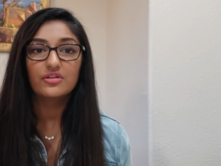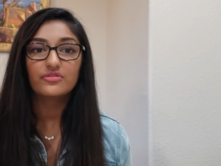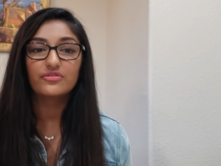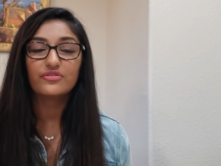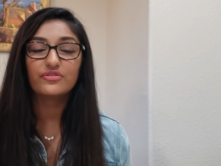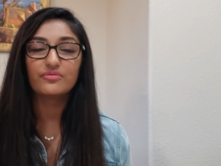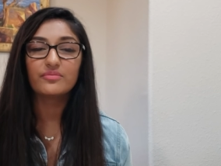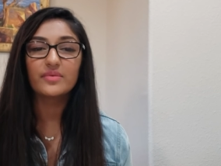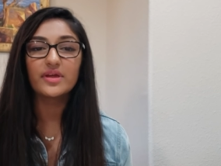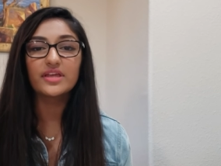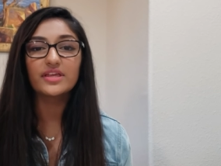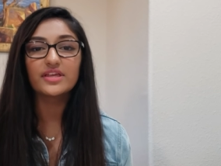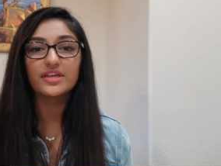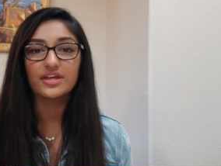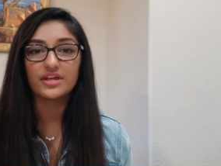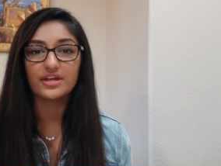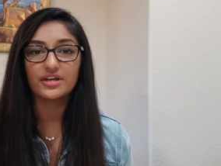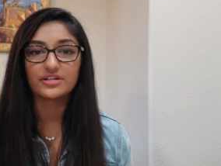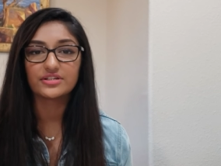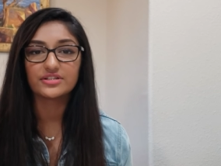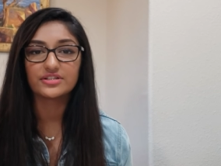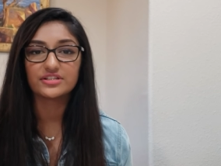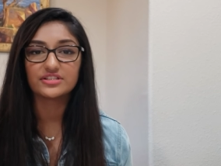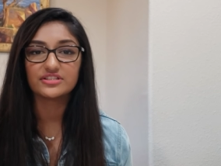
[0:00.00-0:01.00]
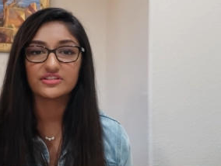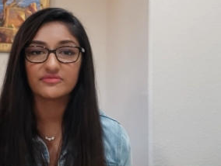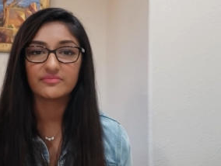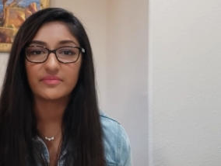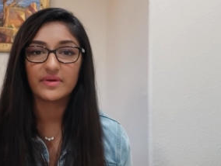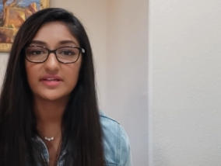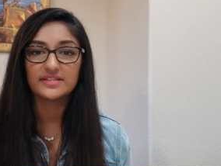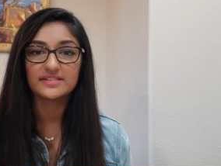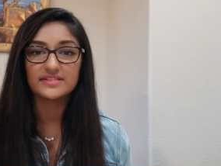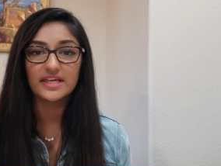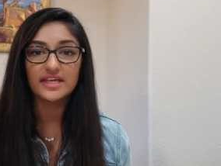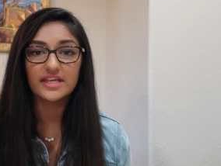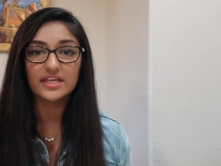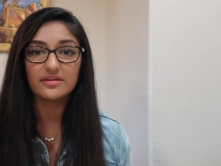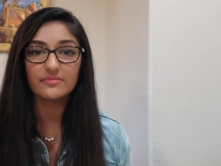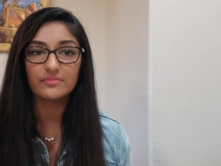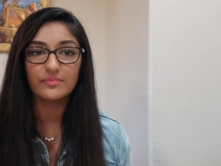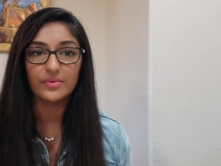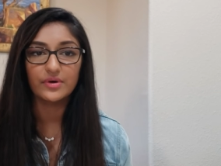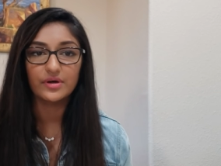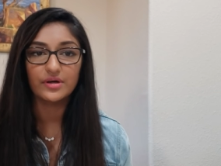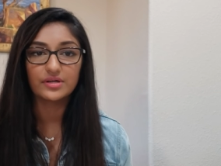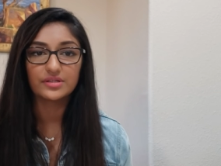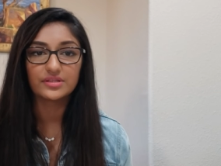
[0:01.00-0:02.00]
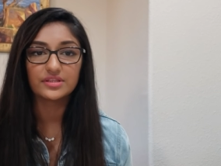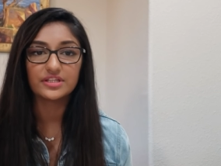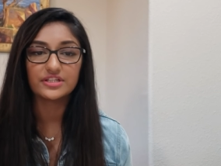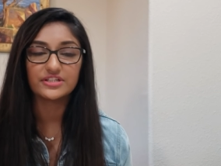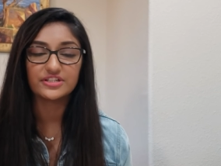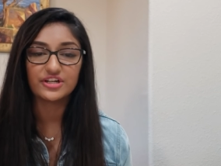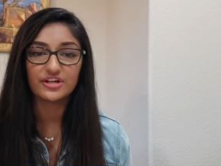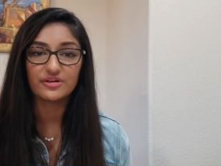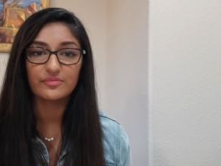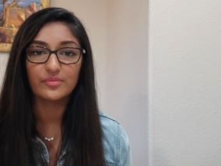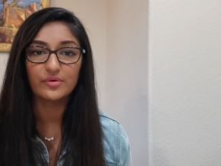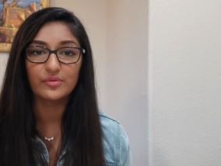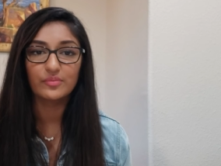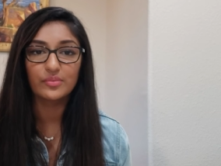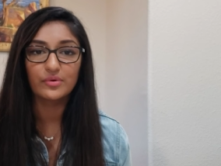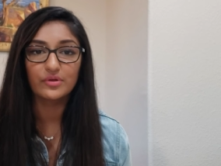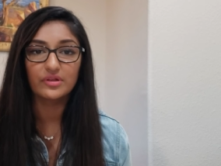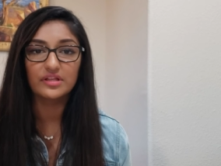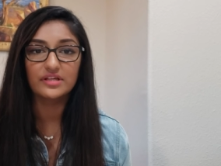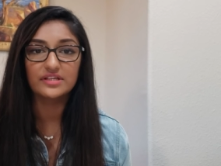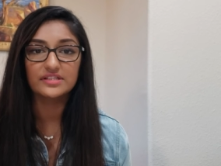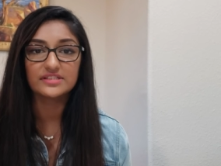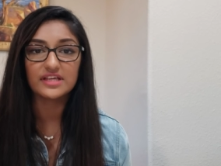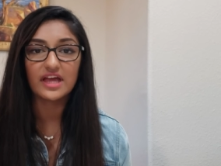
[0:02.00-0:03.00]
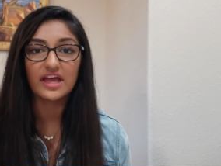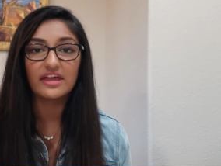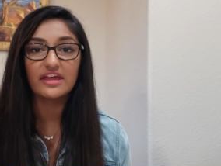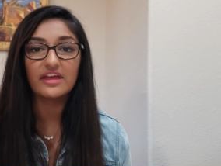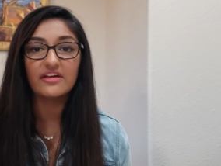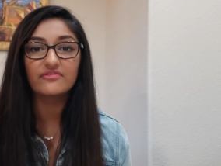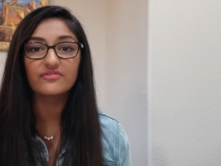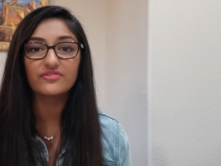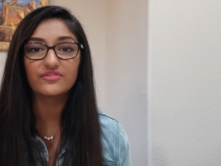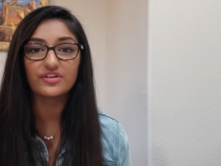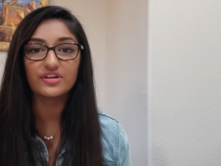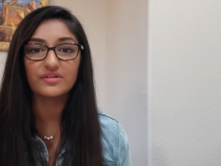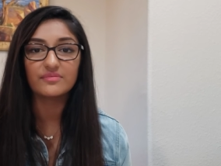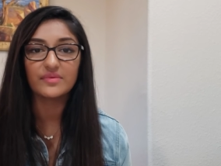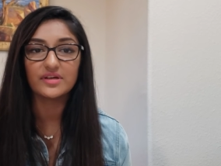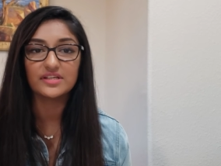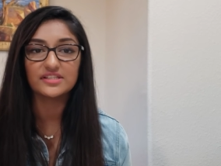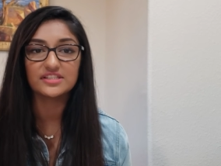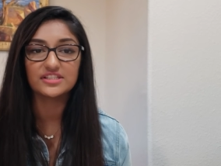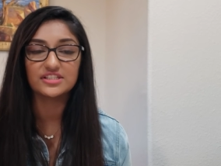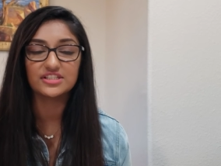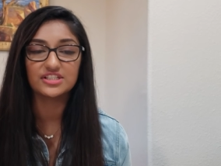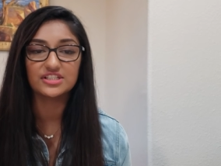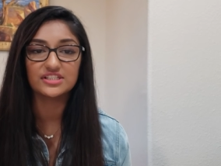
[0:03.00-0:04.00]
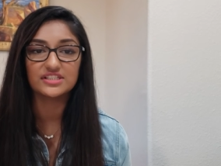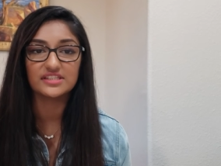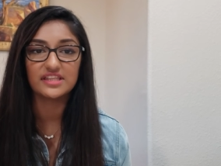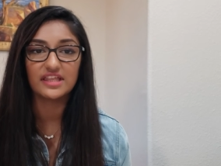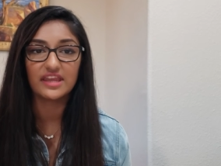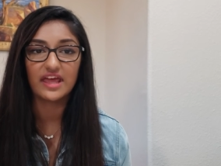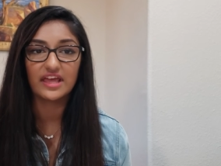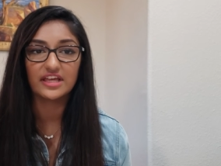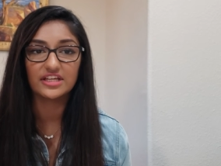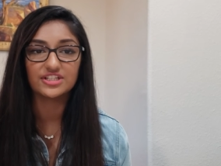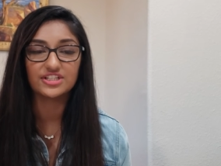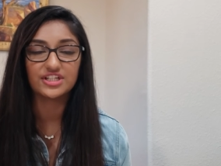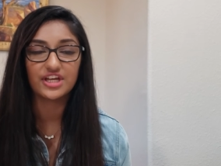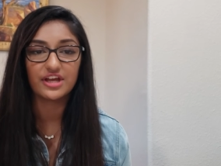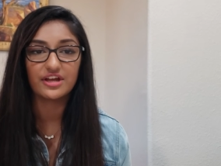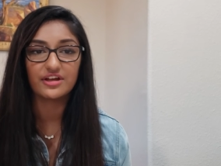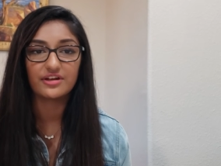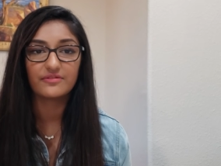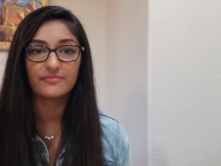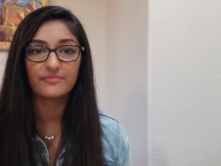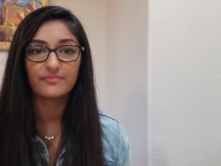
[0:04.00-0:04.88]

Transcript: Through my characters of my second book, The Terrible Bullies, I have three messages that I share.